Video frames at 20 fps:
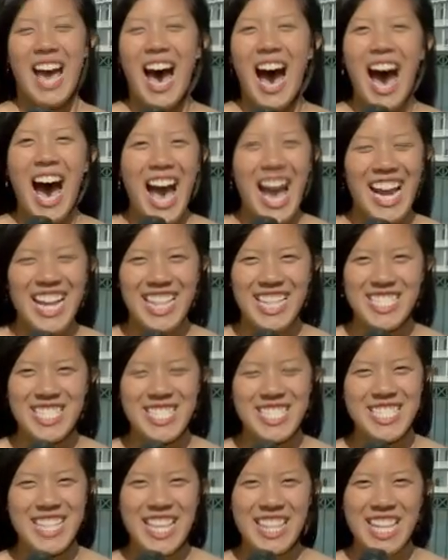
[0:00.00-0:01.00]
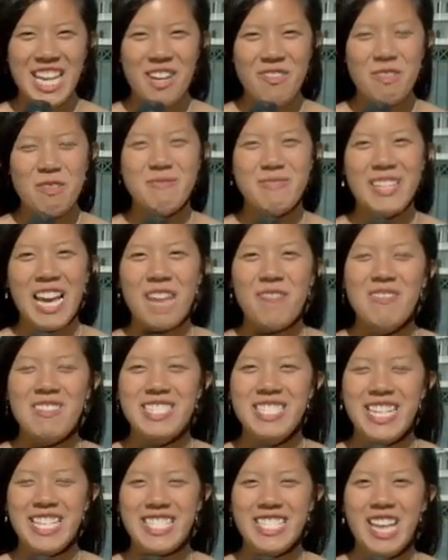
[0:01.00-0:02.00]
Hi, this is Cynthia from San
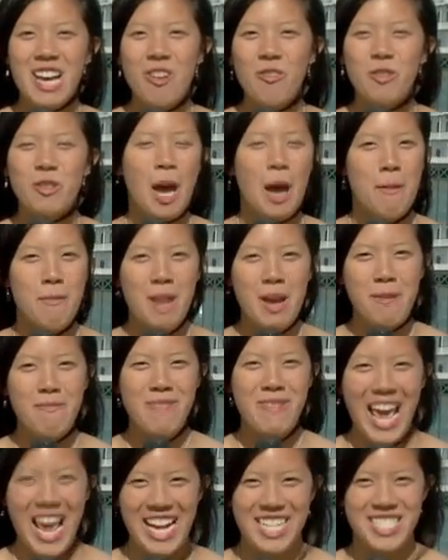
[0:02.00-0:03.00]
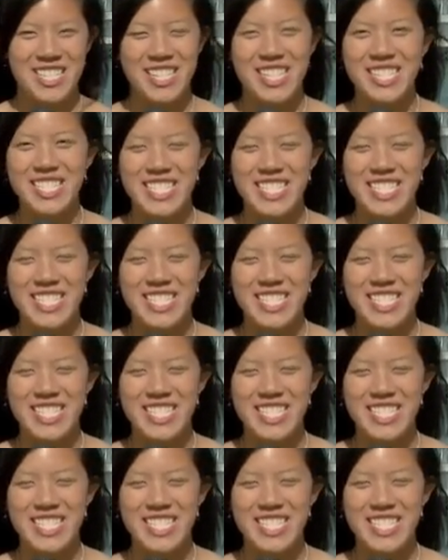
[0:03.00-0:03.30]
Francisco, coming up next on the